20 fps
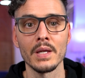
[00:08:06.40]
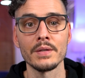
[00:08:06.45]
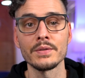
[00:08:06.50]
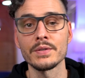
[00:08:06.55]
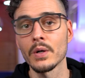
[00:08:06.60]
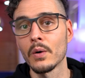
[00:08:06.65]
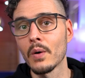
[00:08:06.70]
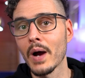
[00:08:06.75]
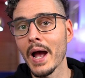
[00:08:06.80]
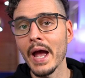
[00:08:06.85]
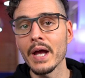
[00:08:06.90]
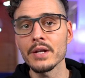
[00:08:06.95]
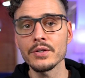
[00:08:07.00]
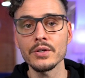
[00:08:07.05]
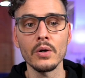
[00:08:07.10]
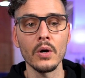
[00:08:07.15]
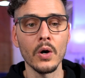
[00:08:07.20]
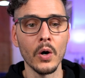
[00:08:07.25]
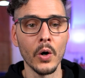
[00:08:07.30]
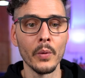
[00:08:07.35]
And so
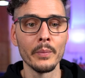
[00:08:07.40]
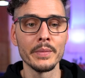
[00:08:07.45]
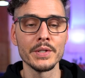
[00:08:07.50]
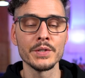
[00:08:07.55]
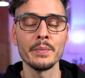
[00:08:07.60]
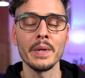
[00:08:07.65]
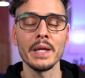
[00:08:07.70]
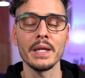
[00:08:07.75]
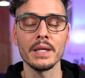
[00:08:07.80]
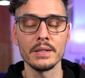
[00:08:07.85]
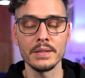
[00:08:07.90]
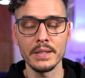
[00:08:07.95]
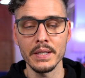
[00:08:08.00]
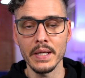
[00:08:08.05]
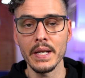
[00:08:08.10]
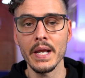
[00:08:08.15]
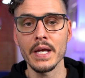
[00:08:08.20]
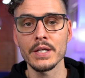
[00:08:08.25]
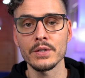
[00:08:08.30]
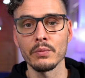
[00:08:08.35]
as your home is making
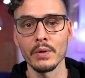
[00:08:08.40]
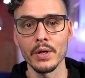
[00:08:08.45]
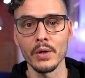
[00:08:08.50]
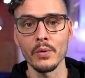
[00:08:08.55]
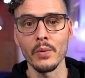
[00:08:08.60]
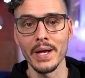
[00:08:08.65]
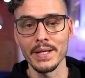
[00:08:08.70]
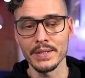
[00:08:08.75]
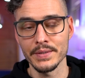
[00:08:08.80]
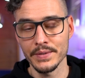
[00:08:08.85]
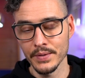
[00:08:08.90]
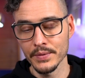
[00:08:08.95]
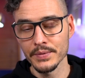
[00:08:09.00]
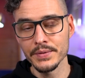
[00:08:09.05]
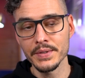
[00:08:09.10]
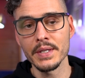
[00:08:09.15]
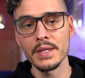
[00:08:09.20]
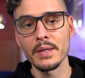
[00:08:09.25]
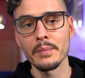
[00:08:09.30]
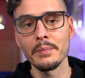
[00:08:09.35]
D N S requests, you'll
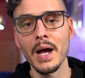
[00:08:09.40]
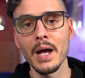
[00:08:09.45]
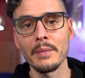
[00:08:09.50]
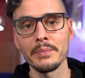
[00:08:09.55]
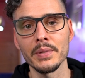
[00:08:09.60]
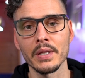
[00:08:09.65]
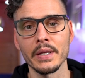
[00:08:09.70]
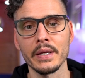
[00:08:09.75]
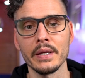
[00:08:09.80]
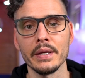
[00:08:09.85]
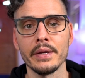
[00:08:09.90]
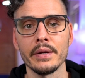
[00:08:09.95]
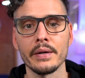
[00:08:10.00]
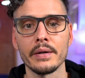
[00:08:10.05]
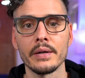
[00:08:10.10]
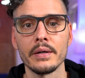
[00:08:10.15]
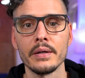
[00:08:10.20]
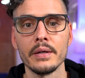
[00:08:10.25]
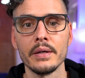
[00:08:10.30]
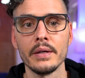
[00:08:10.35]
see them populate
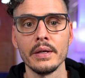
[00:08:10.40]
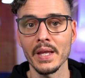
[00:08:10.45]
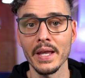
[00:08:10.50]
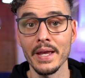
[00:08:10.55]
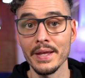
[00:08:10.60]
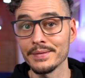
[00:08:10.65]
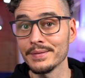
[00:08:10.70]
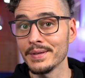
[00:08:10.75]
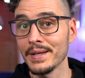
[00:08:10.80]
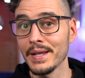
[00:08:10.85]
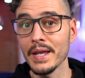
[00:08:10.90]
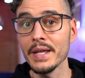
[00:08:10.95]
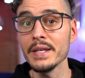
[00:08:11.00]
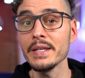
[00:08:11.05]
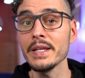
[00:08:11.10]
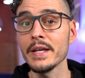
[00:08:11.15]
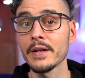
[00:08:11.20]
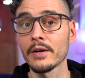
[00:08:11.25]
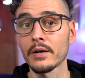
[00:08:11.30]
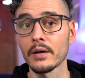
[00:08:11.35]
here. And
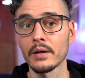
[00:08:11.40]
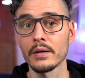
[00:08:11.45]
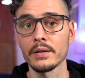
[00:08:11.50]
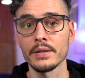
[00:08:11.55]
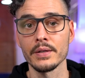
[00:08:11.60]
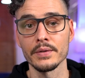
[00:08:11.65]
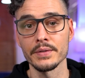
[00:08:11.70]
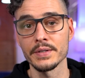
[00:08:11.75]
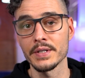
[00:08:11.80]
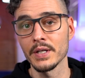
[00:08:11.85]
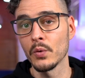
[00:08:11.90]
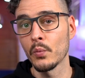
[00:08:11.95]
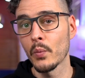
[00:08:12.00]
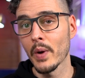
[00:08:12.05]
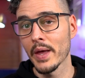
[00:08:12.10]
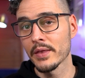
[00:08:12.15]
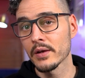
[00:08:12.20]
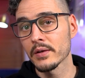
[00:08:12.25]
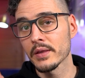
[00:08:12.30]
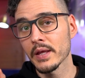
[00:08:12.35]
in here, you'll see
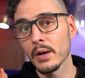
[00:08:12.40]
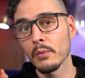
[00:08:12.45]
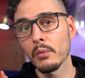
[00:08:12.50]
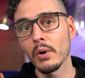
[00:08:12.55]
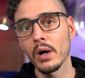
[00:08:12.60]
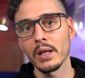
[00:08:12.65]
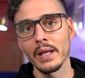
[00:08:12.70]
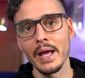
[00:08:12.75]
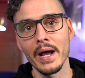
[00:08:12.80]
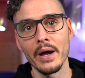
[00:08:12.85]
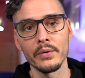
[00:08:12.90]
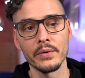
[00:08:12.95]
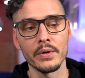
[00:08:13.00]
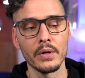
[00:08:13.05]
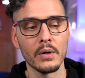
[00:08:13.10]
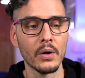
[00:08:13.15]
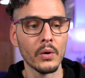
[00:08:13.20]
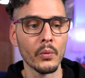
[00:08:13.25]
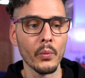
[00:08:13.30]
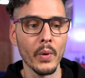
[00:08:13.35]
whether they were
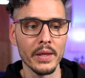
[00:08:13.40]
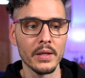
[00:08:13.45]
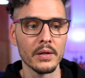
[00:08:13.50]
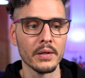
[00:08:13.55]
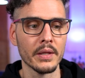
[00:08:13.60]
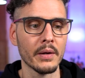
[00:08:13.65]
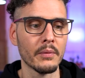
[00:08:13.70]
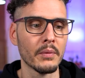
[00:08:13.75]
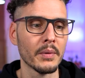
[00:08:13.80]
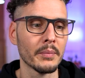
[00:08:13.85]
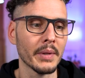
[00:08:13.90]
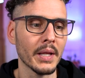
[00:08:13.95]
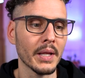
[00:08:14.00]
allowed or whether they were